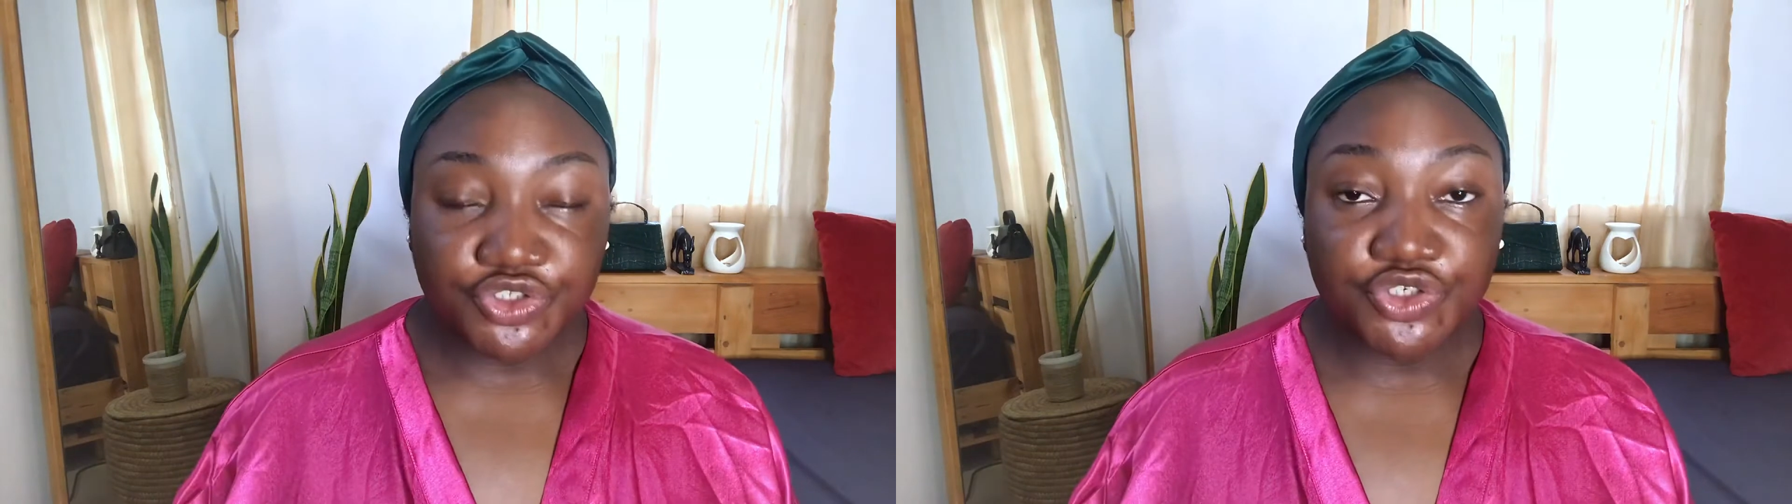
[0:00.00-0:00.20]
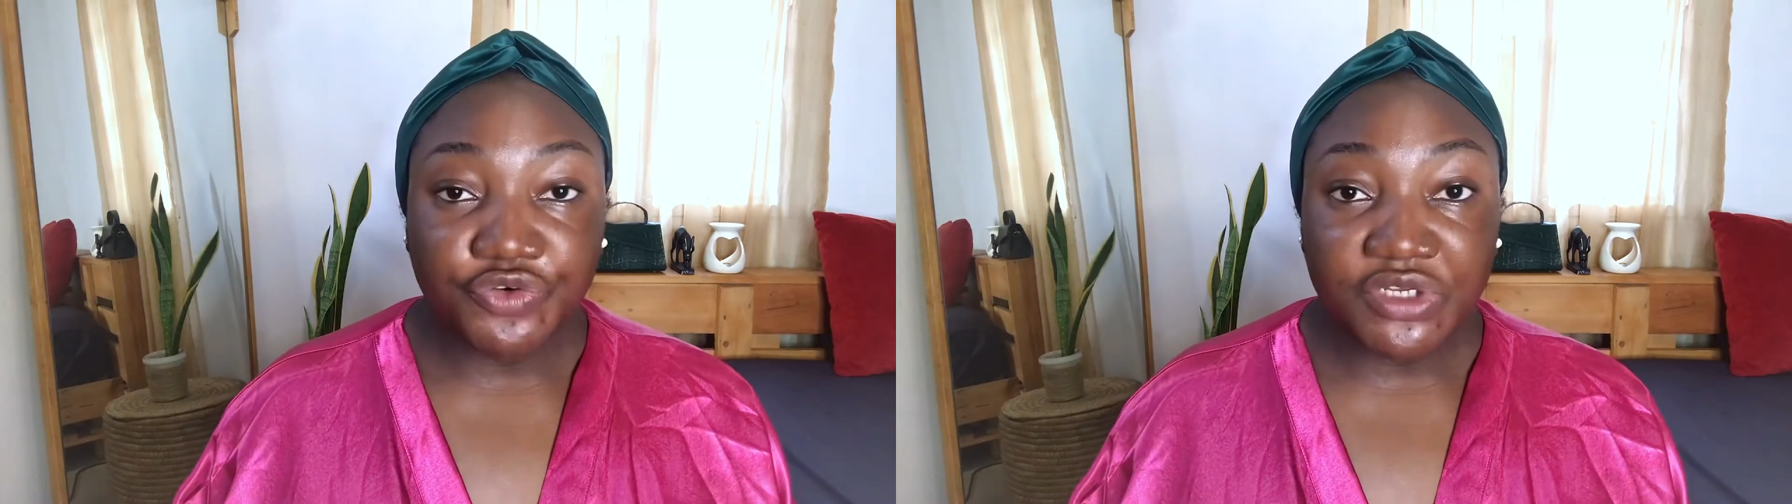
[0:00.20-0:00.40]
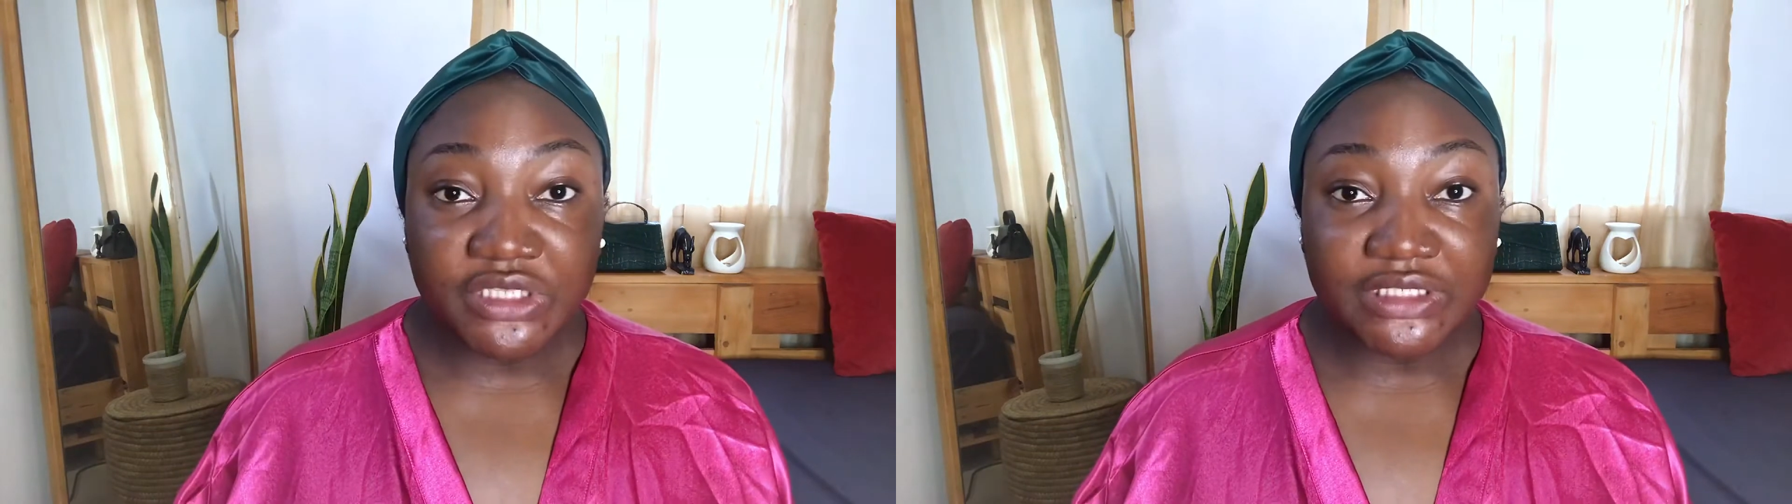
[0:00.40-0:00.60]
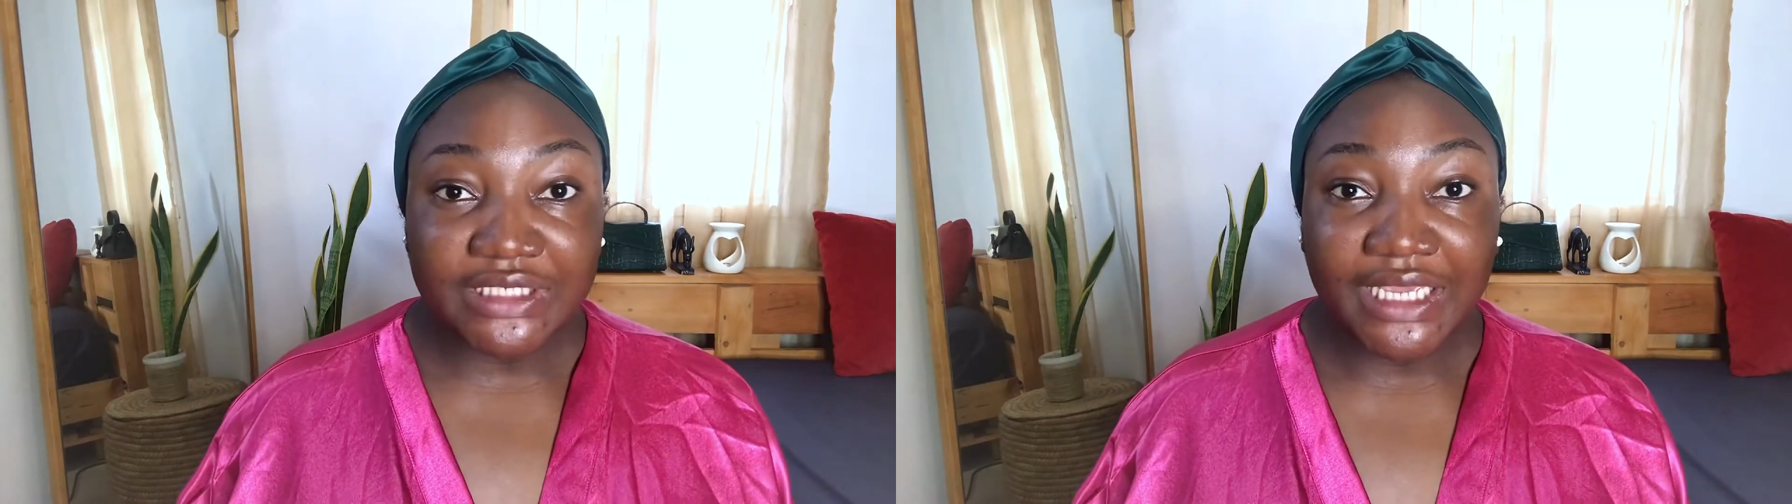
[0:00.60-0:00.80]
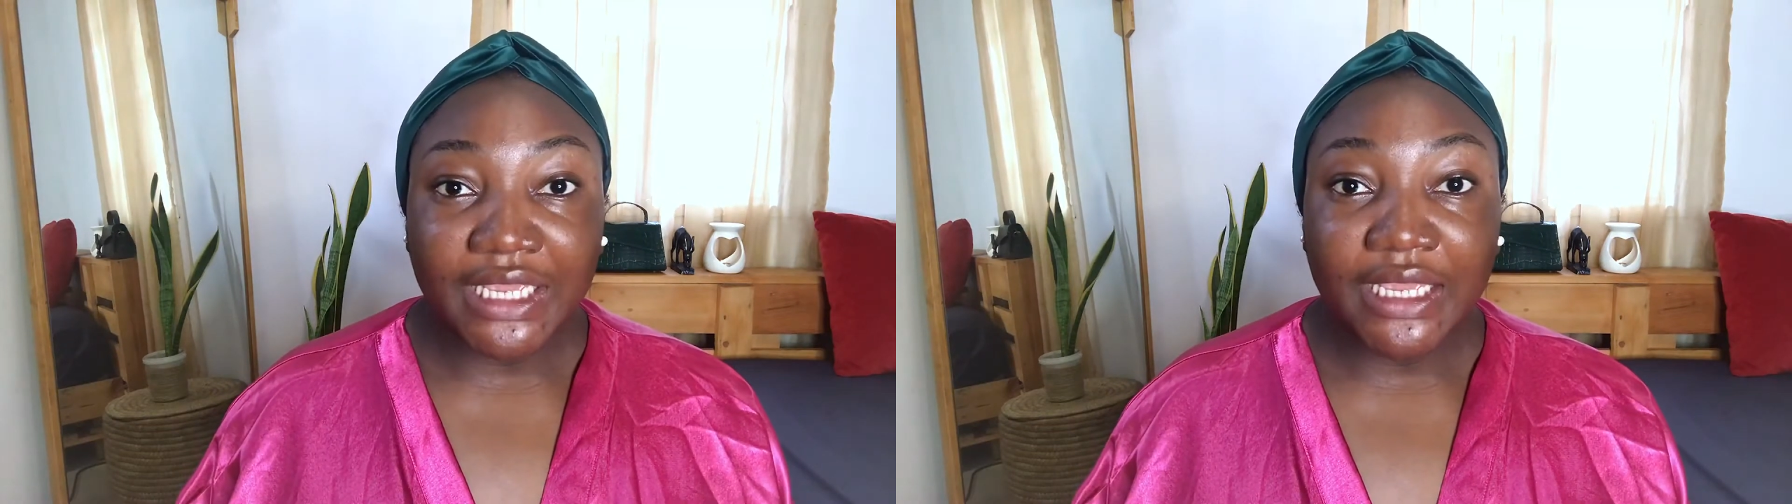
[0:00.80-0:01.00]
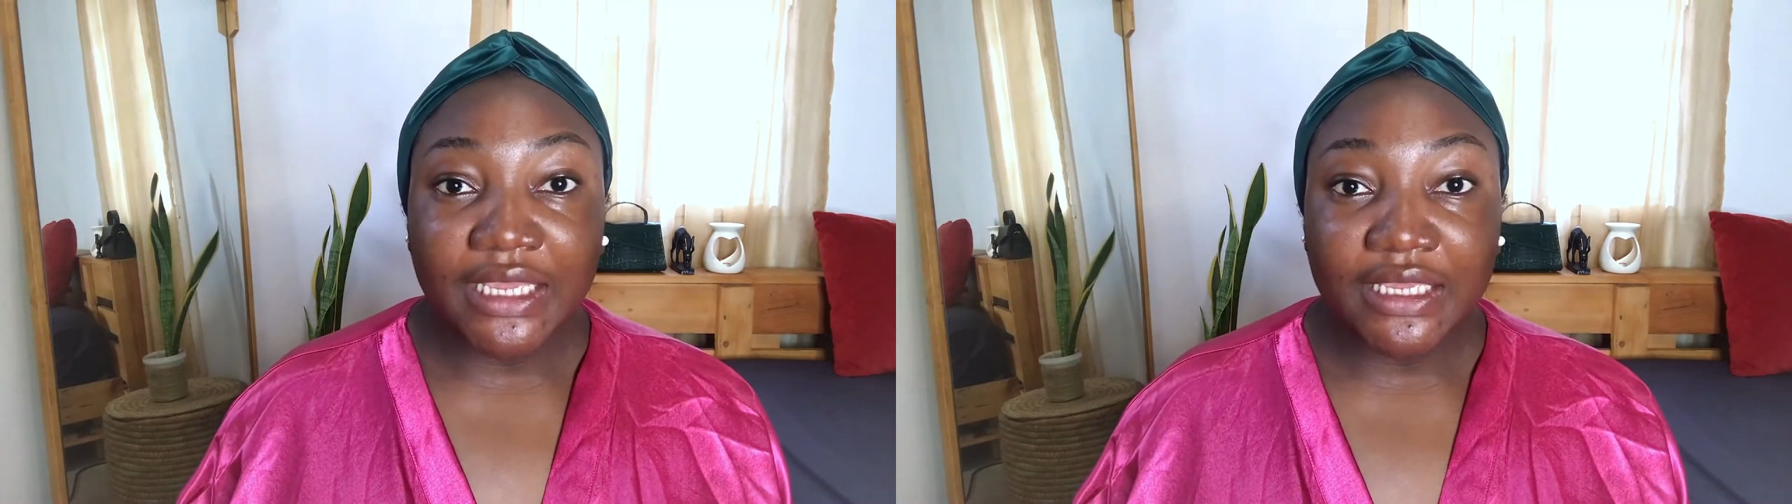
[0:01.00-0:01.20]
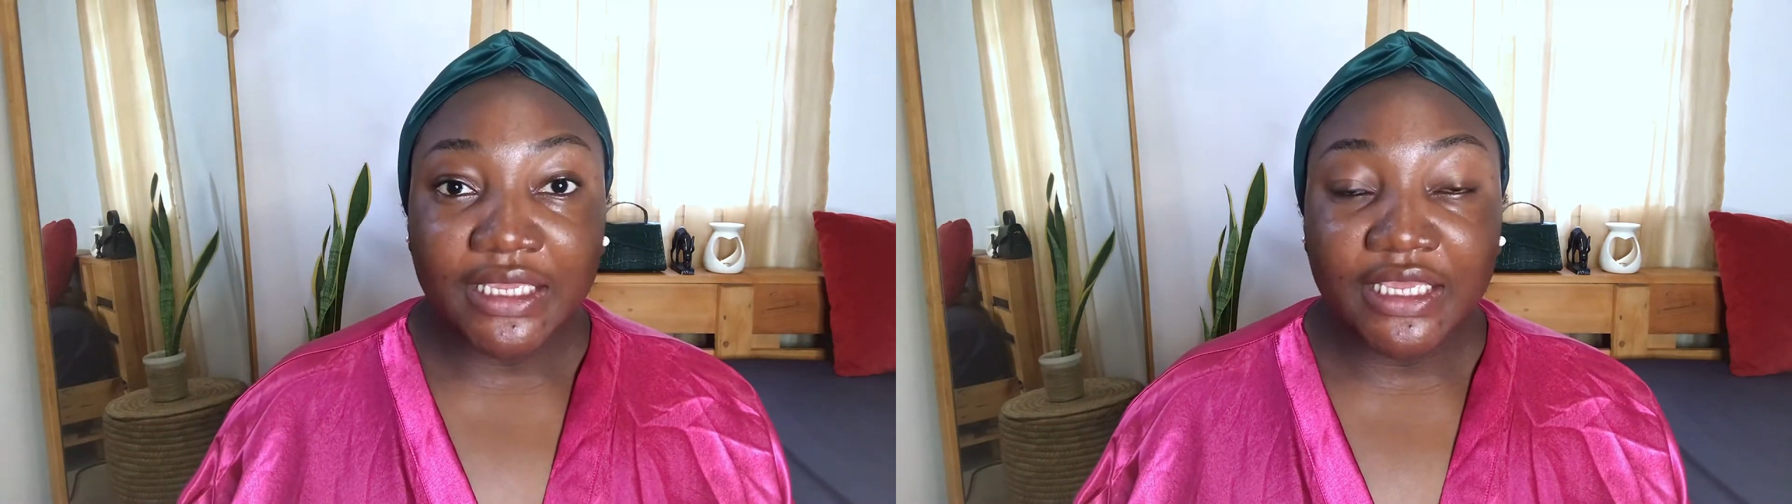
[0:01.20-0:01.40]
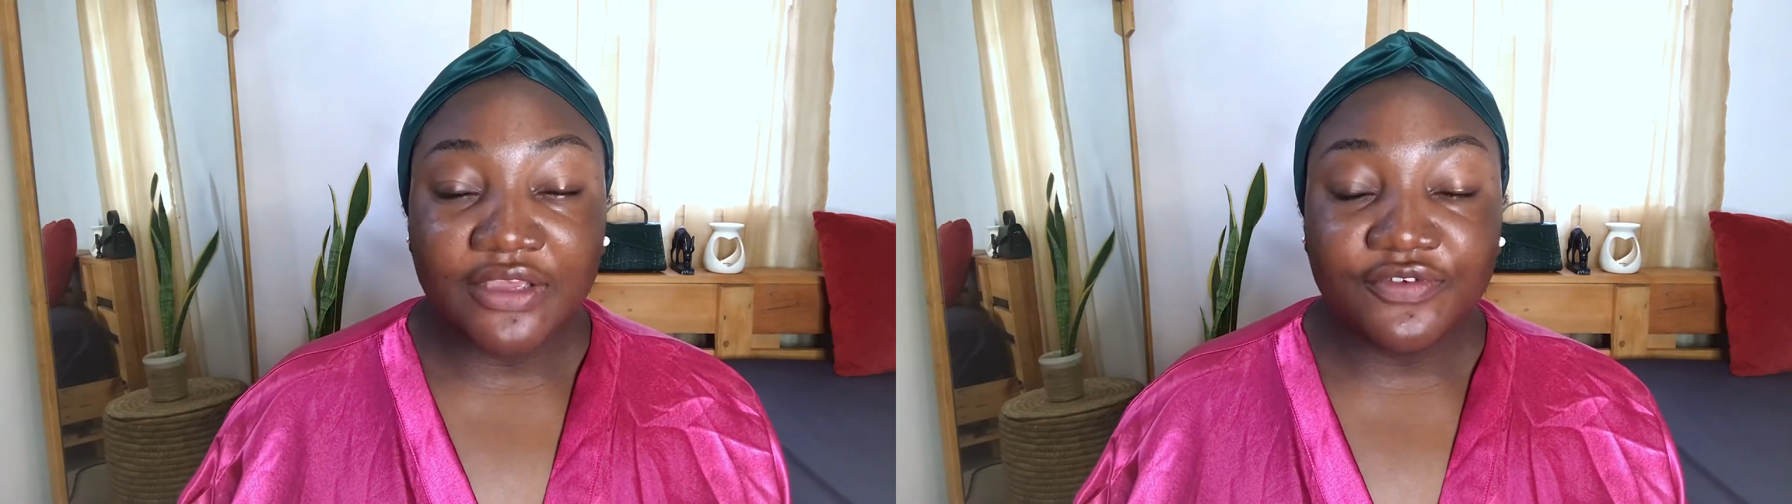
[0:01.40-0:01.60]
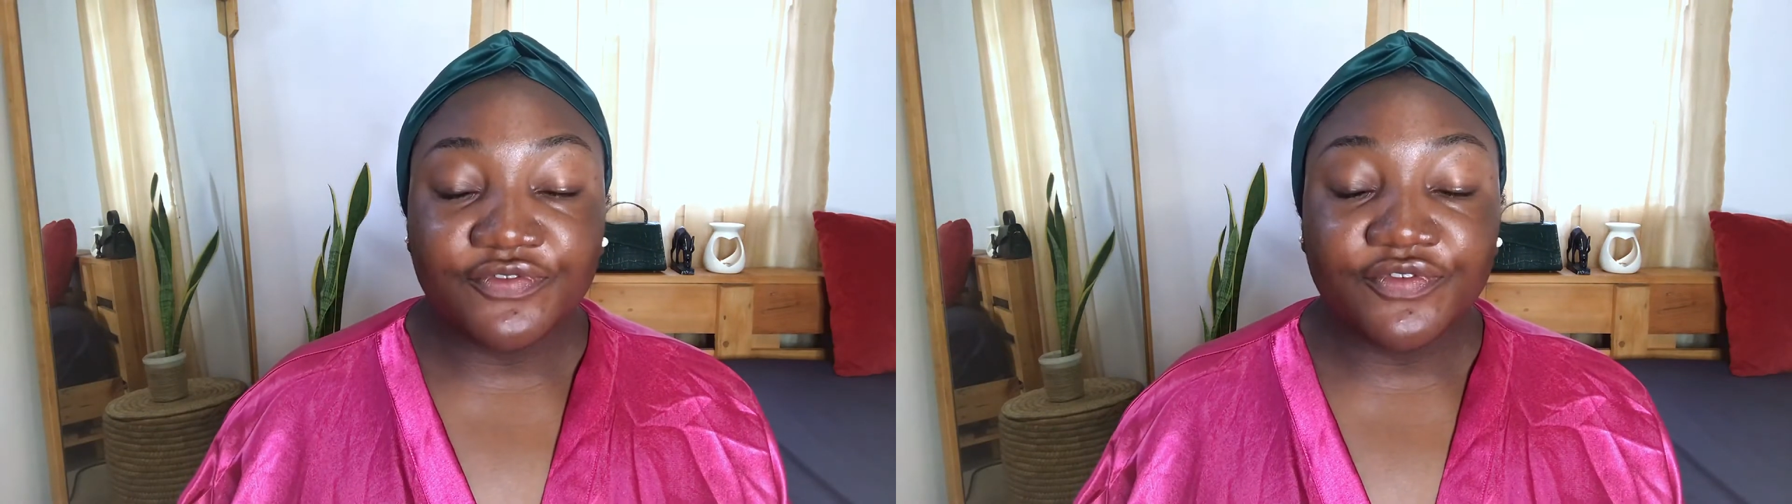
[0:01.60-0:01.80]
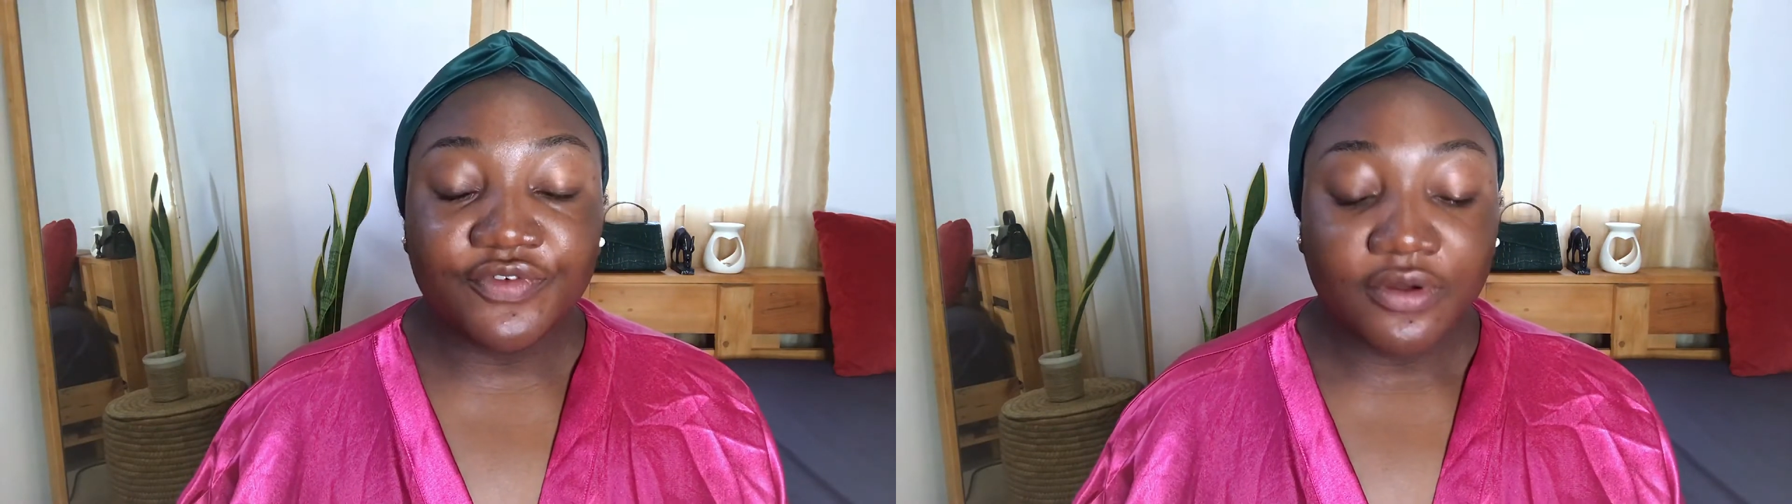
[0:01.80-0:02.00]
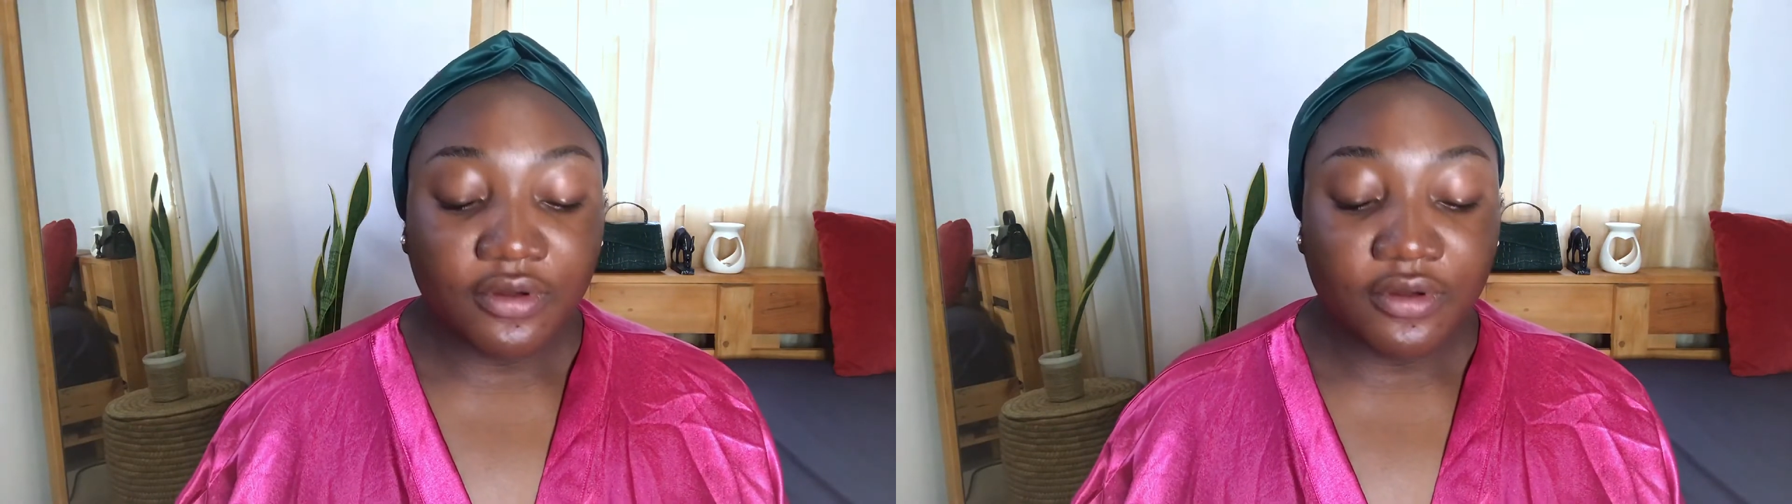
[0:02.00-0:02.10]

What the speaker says: During the day, if